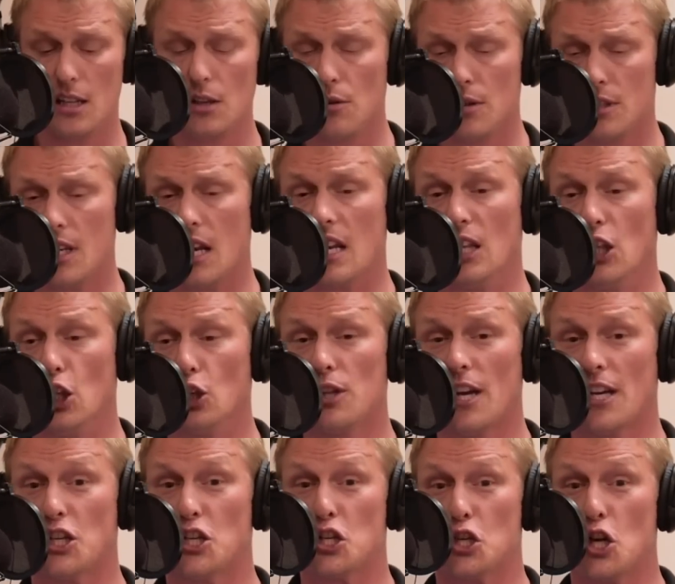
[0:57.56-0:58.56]
literally said it looked
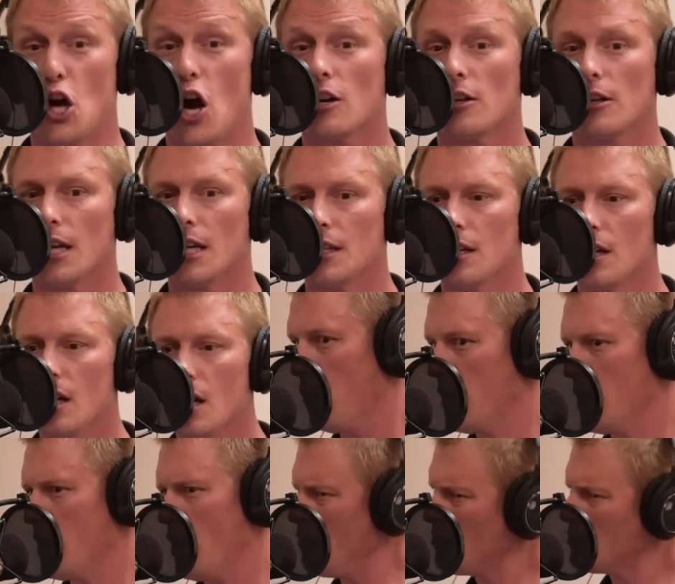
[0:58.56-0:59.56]
like chocolate.
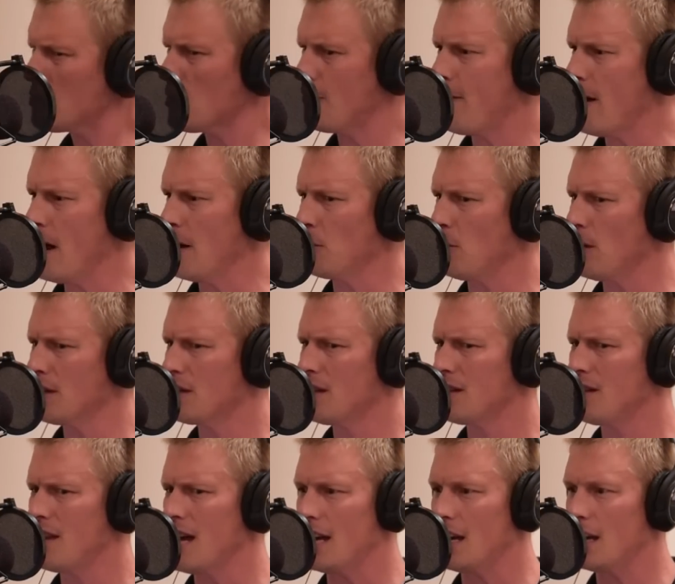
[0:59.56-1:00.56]
What he also found
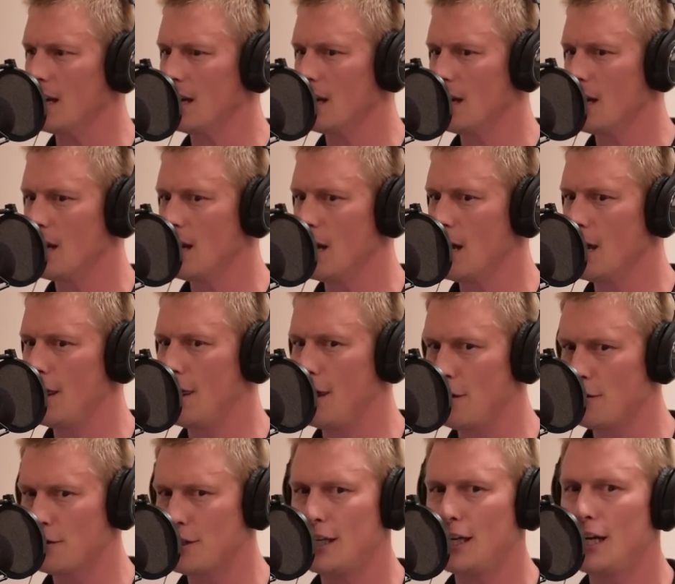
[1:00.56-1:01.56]
was that
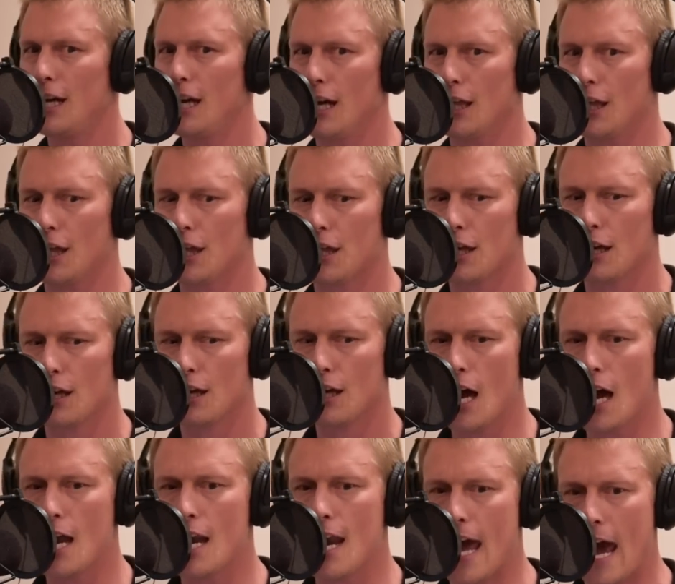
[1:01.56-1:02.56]
their teeth
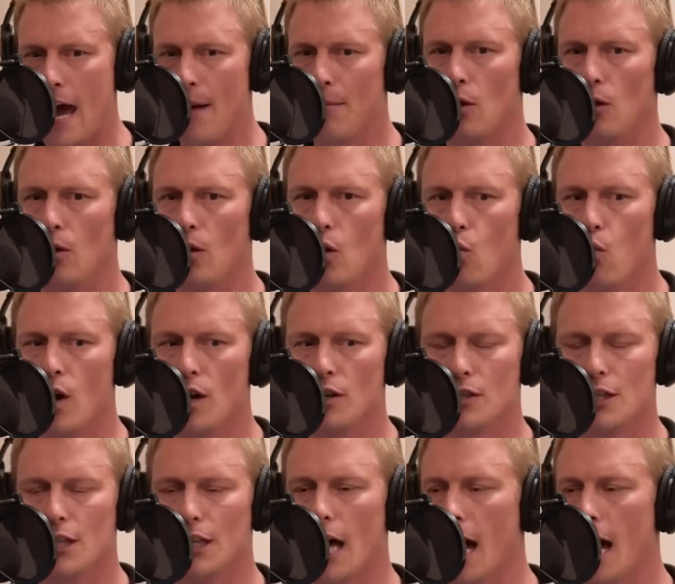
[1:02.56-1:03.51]
enamel was